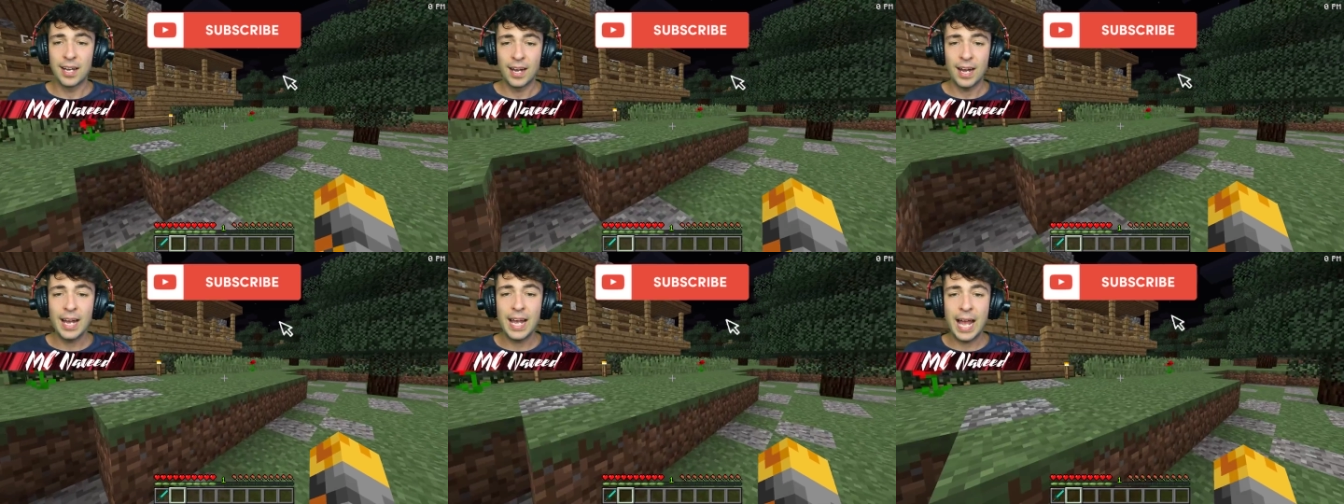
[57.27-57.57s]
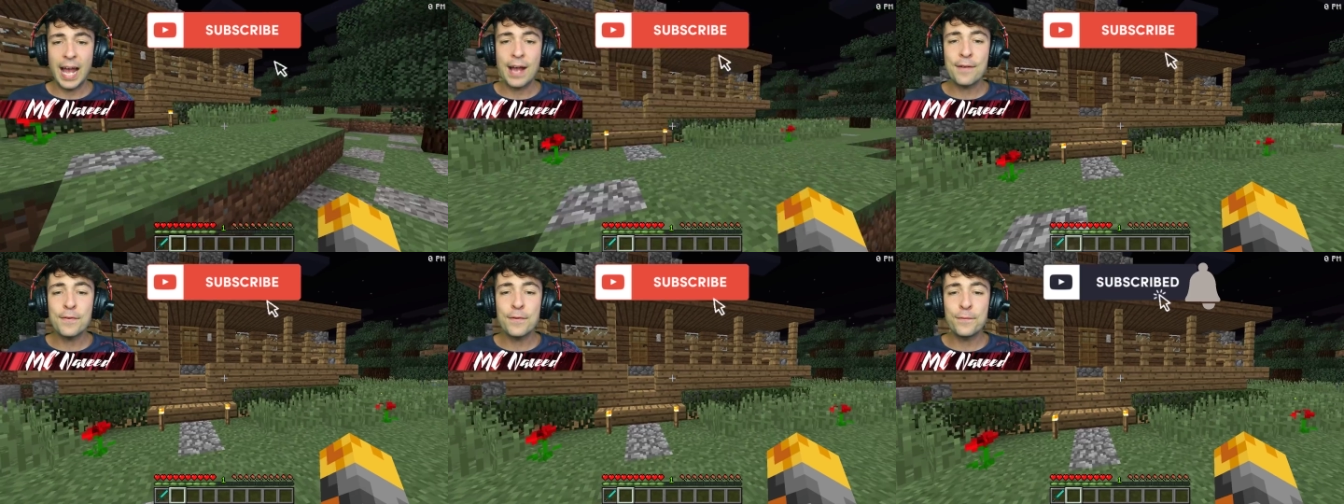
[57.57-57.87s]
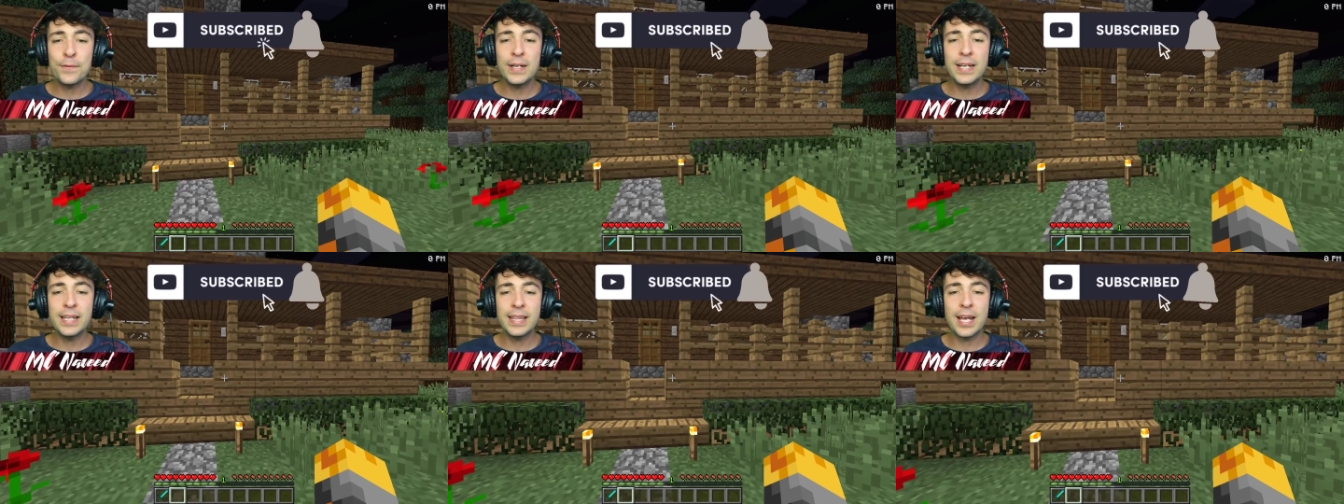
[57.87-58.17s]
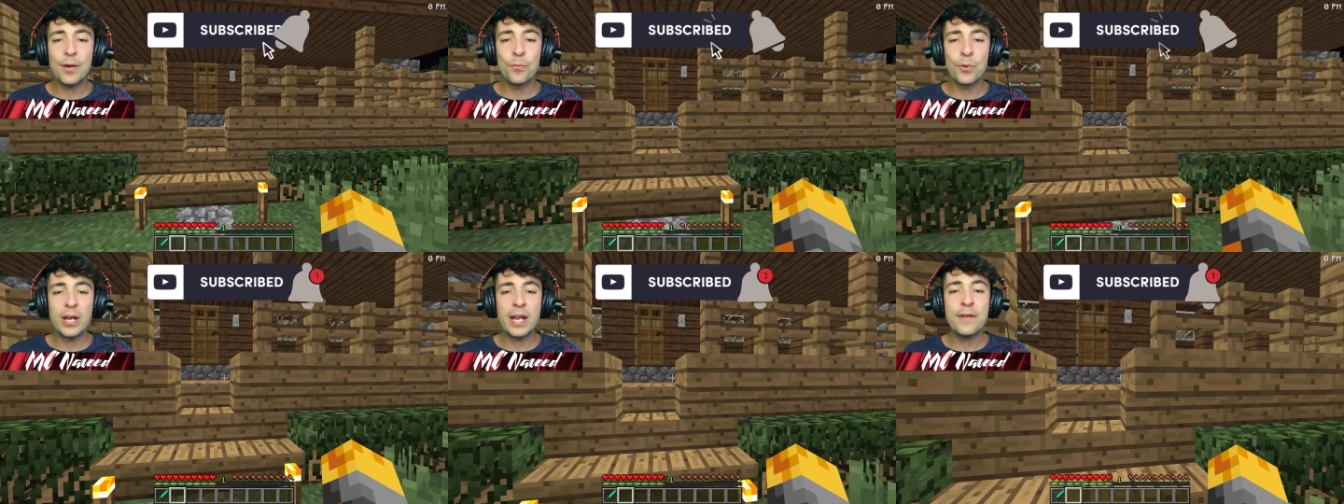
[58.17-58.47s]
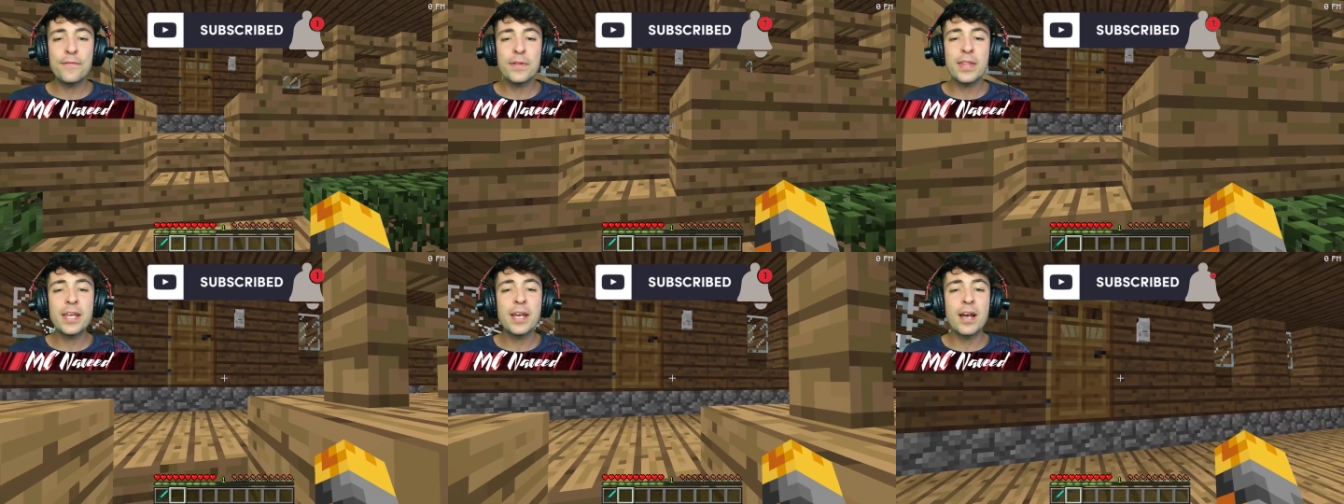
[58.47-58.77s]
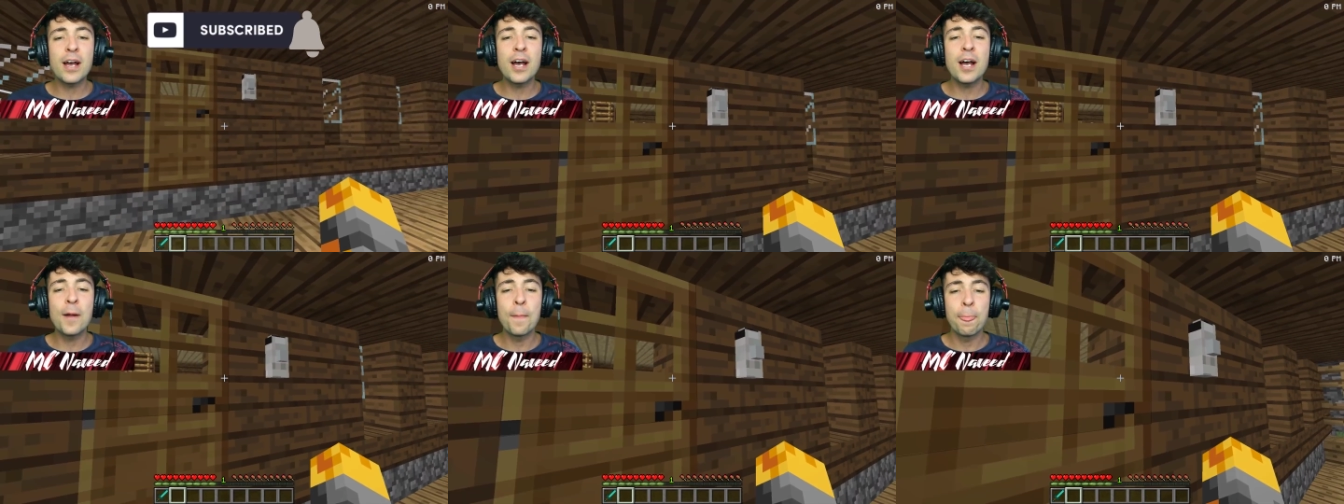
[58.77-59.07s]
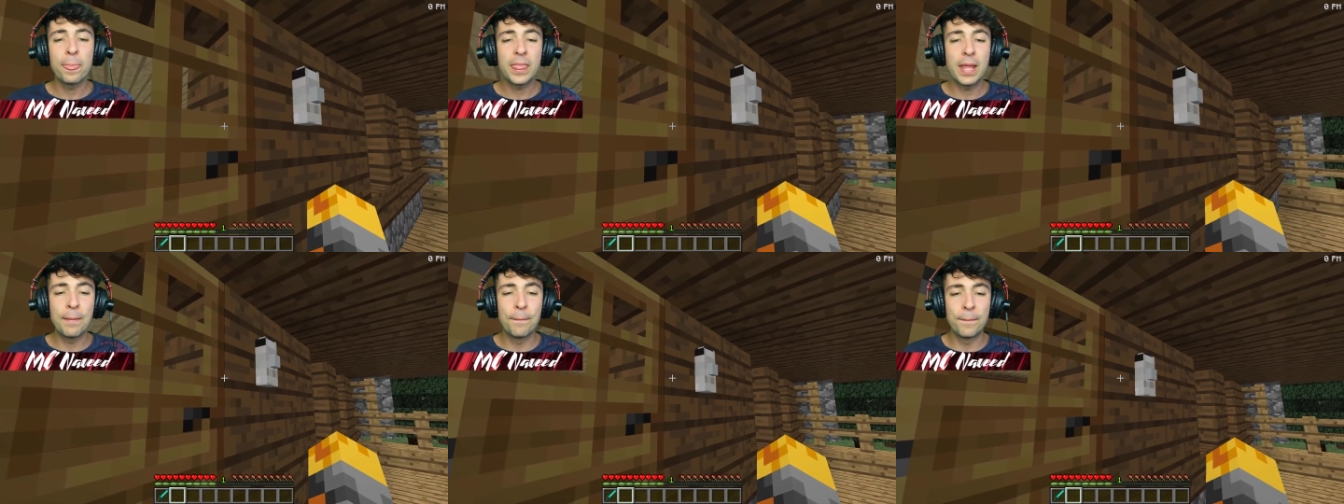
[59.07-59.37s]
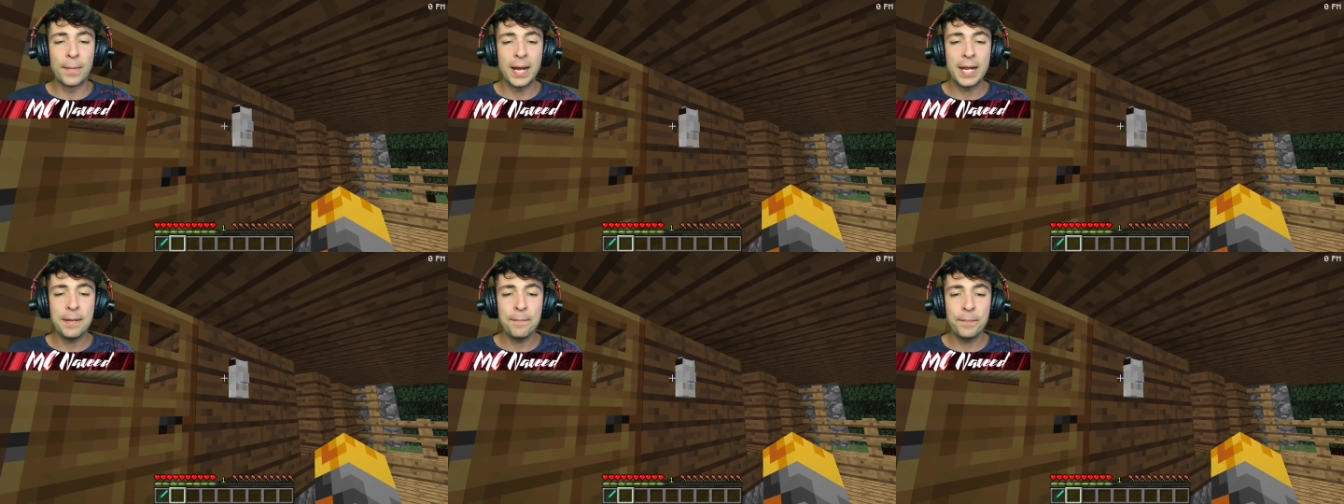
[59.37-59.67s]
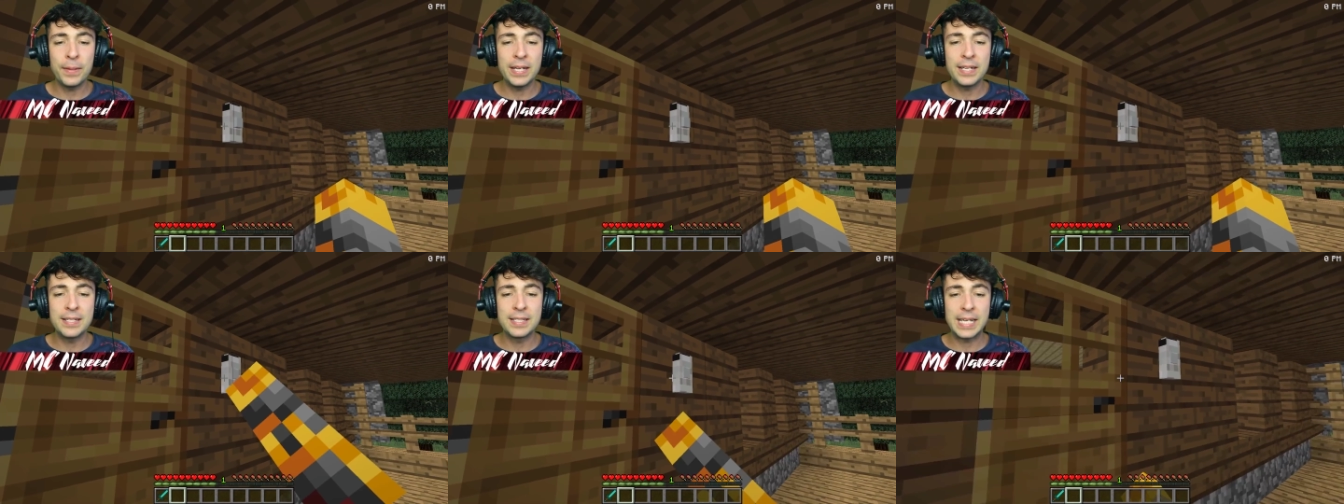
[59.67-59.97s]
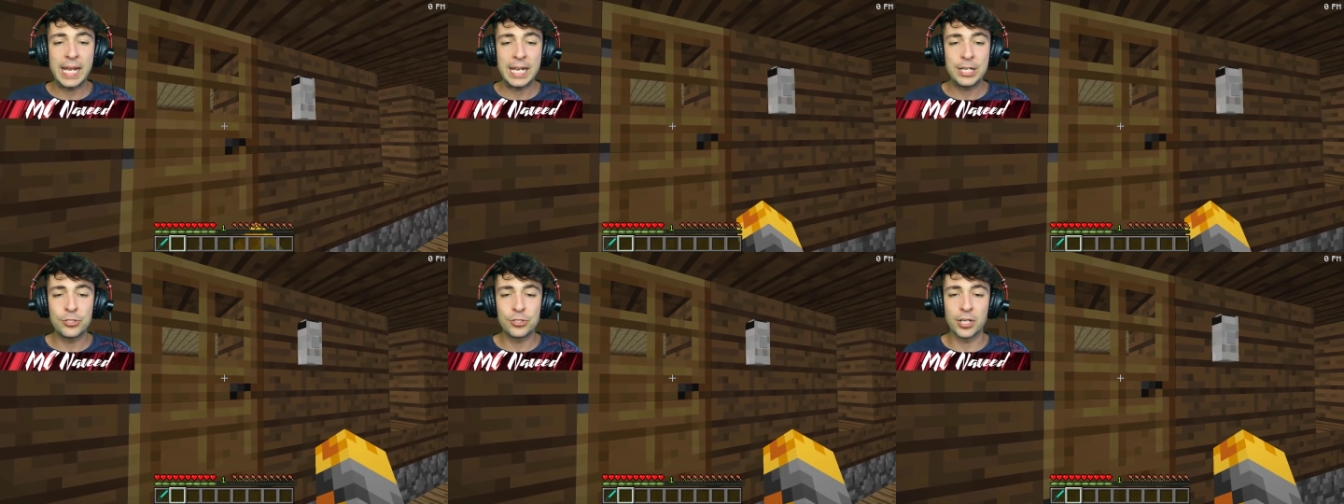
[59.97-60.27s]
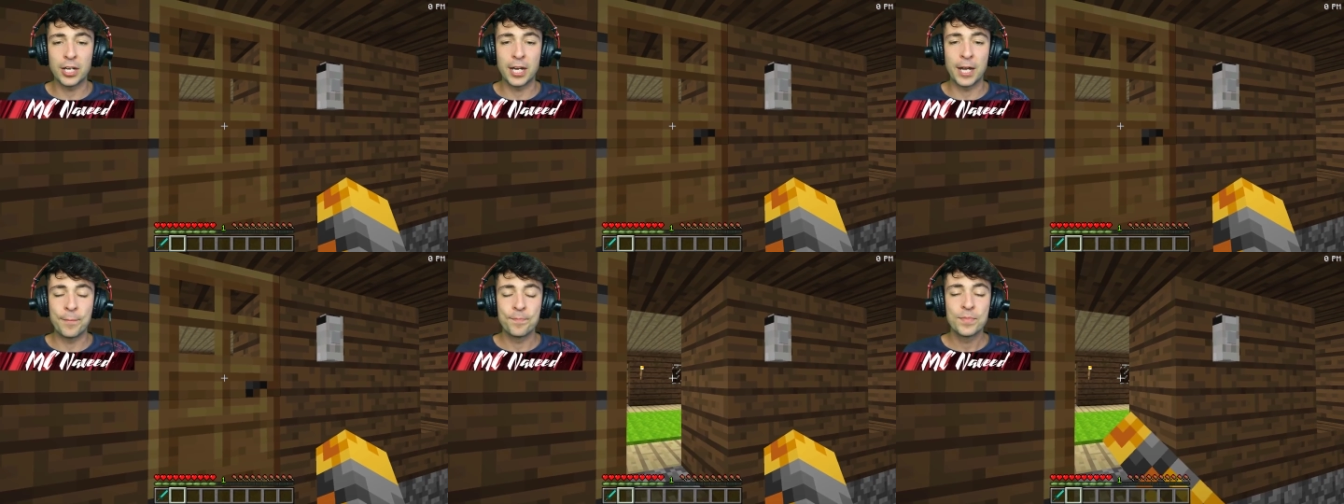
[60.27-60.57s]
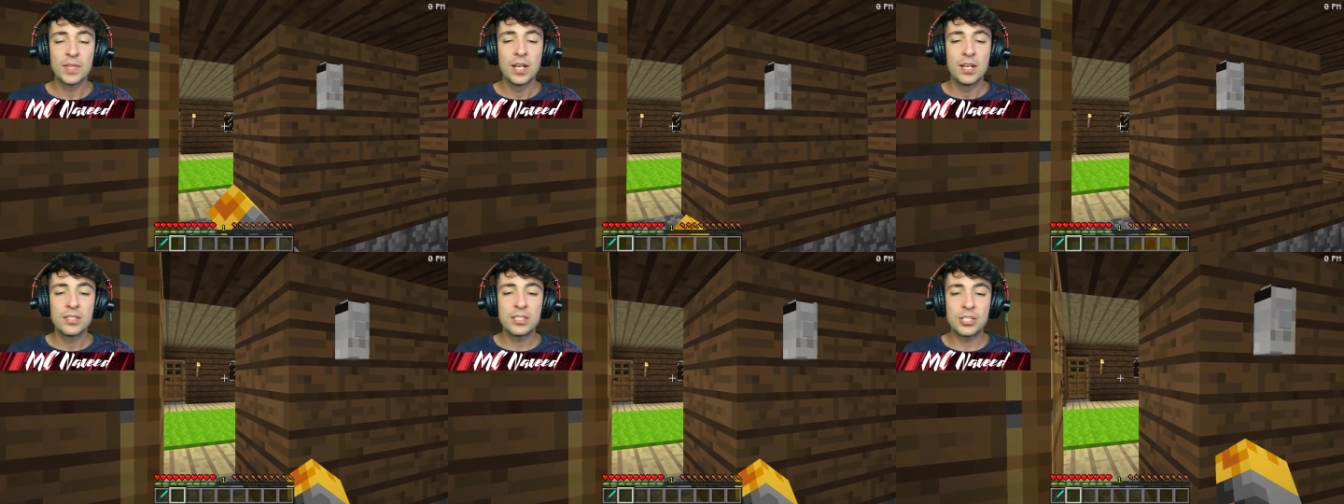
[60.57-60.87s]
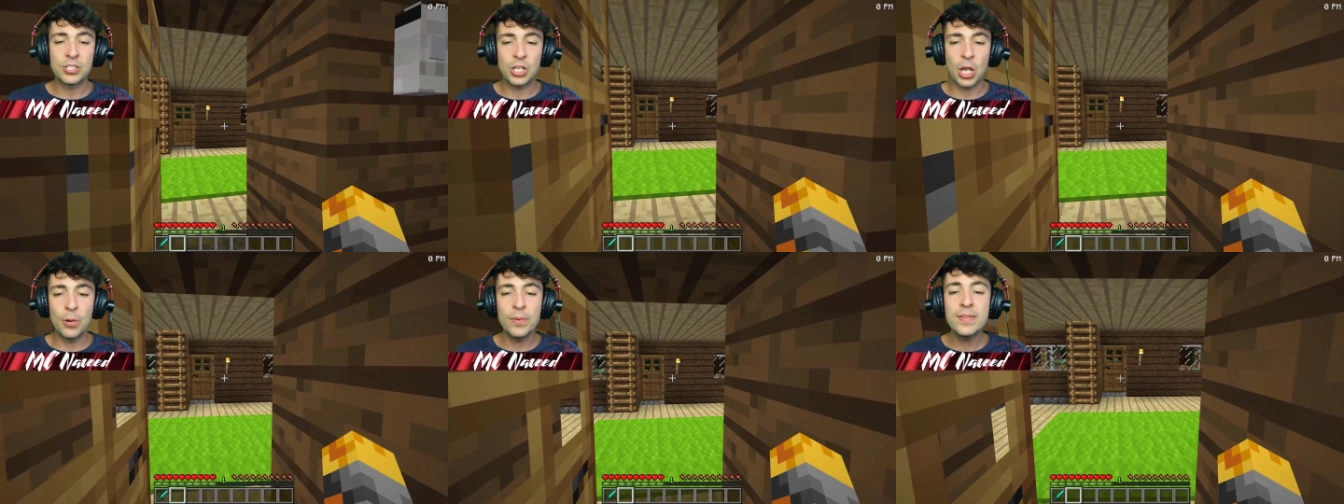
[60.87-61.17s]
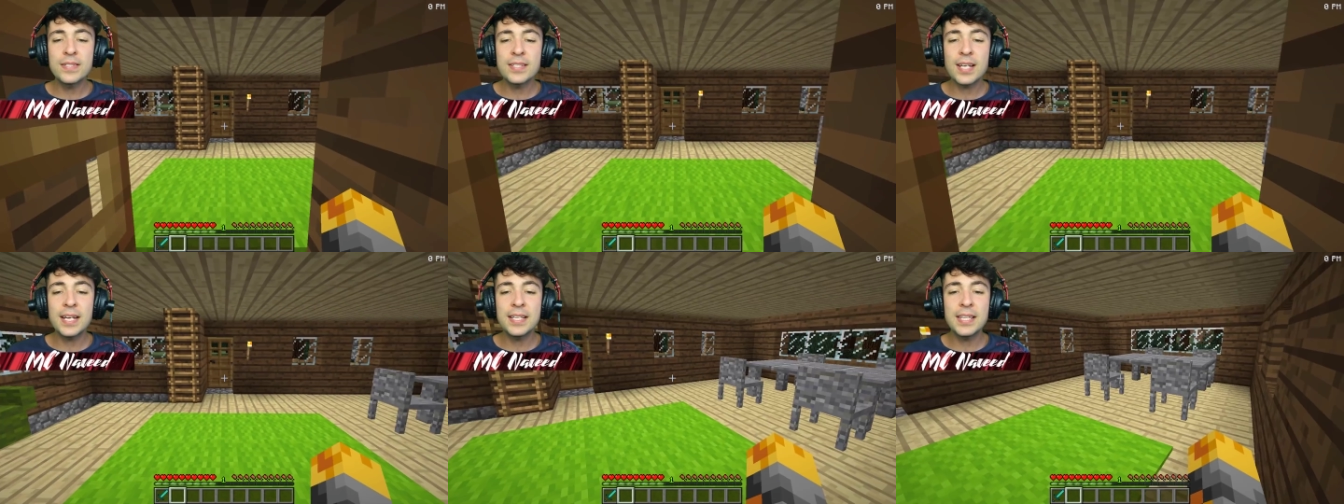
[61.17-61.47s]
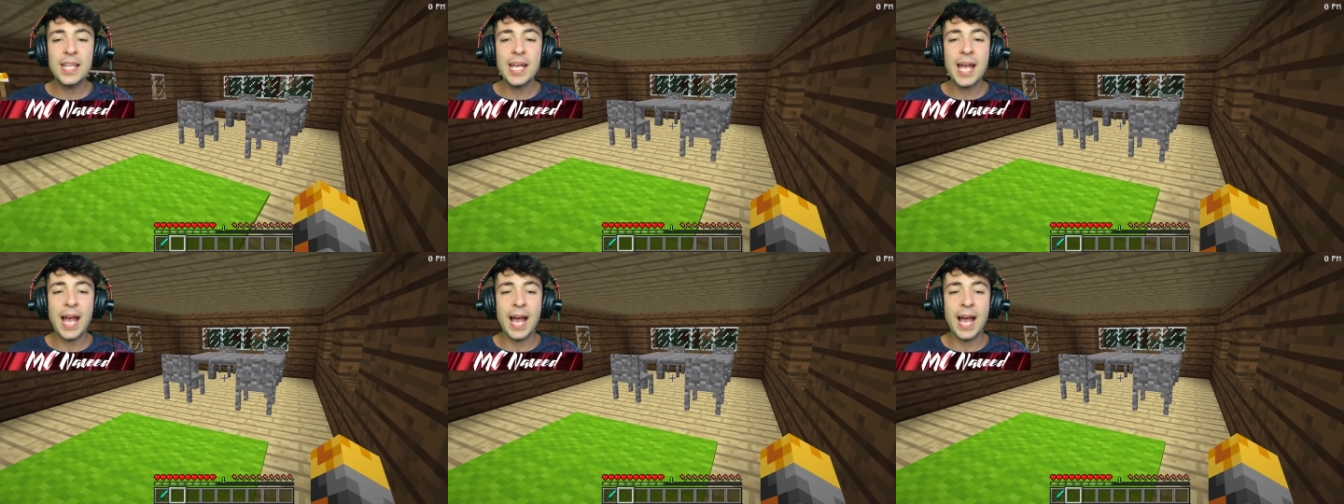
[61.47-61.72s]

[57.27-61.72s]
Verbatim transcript: I have a feeling that wherever they are, they might be in danger. So let's go inside their